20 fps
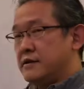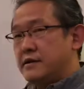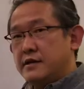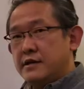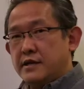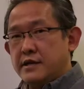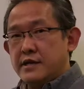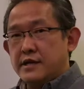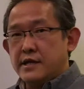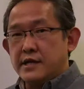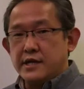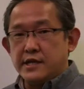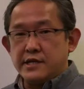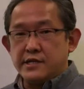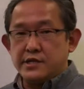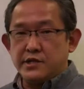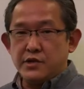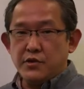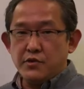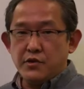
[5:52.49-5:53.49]
work,
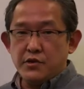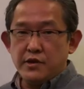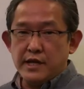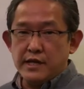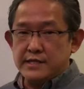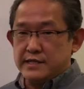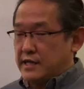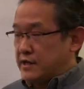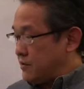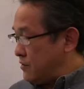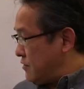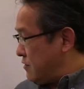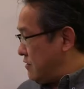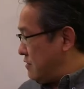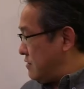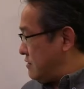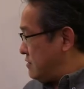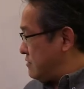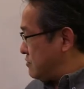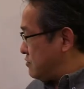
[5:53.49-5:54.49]
look for
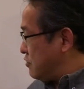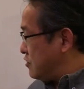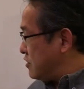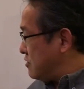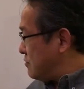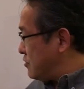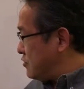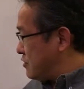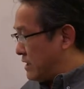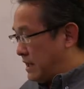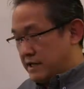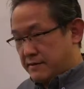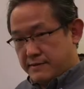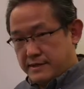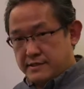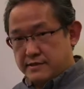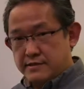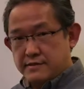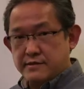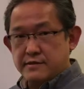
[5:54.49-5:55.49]
work that is
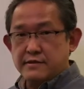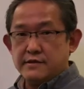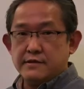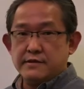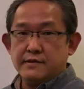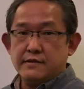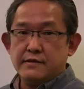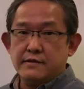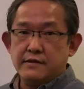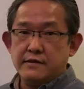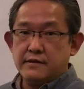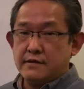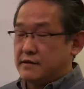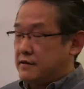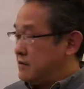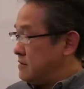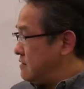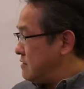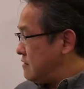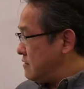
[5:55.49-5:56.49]
unnecessary.
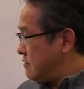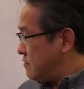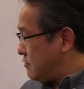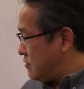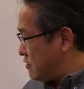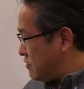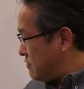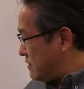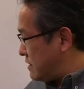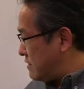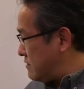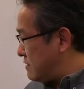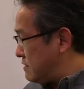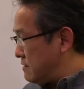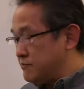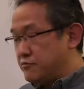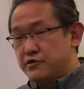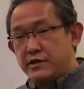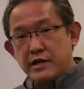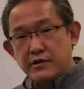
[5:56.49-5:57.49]

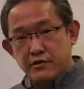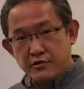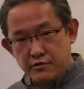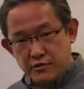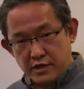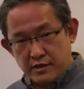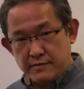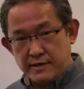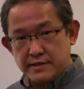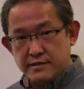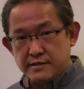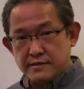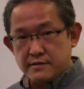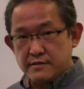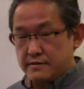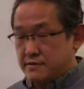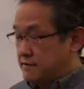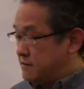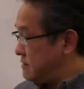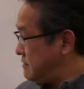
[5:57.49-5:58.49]
Again, this is
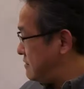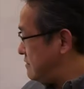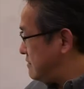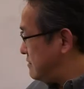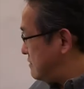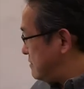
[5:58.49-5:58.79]
Muda.